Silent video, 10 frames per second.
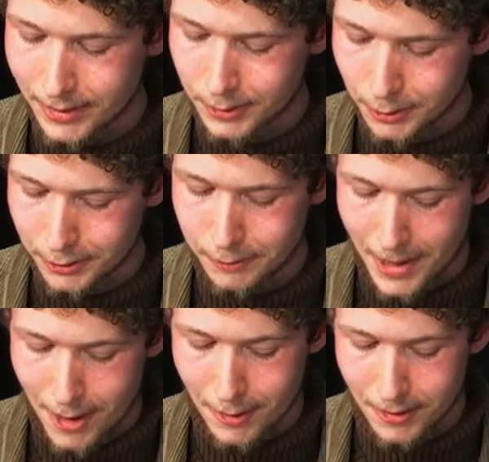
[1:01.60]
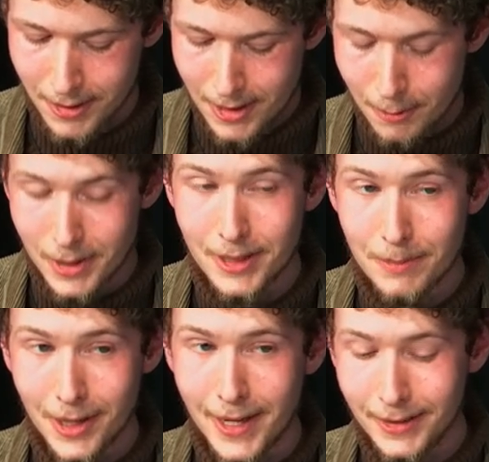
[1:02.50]
as tools of power, we can
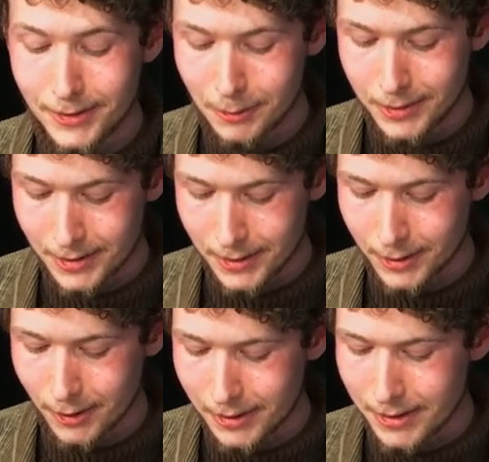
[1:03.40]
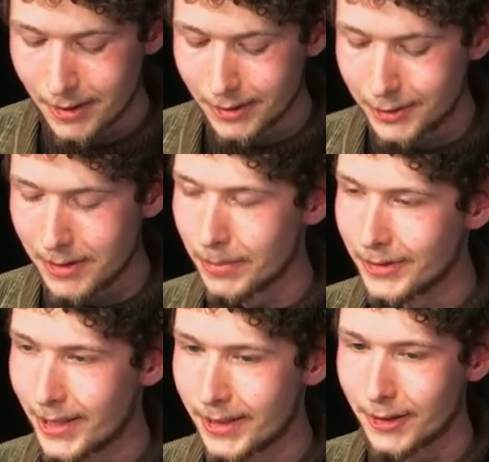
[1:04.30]
apply this critique to archaeology in
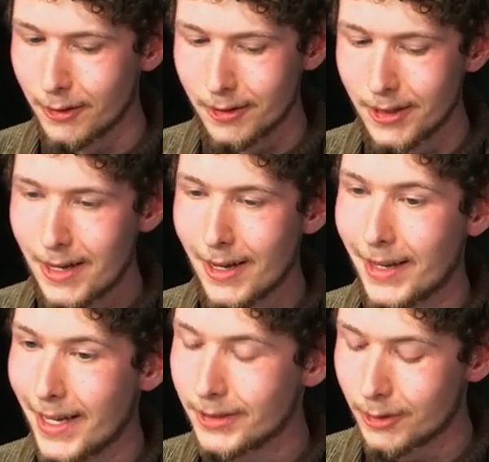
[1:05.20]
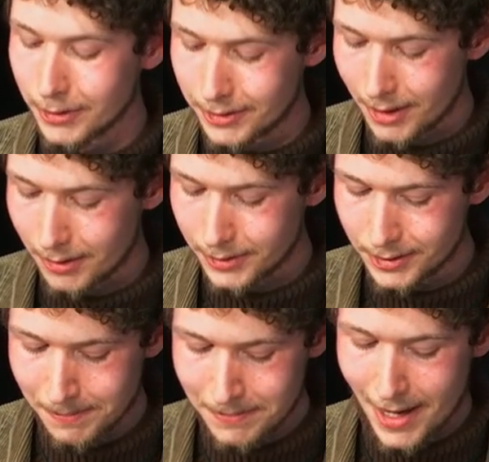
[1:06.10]
particular and ask
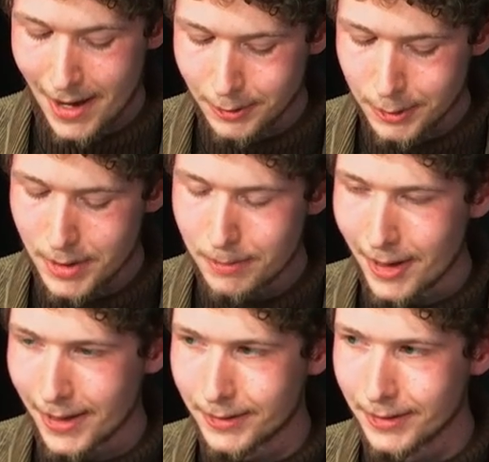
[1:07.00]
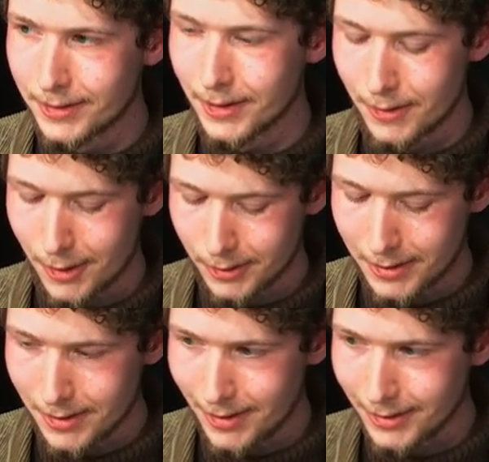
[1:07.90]
ourselves, how do we practice an
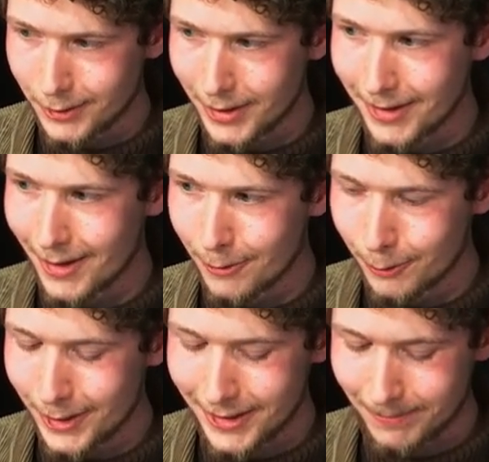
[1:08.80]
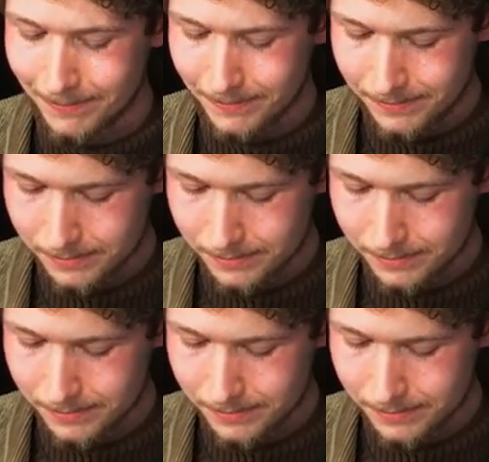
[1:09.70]
archaeology of freedom?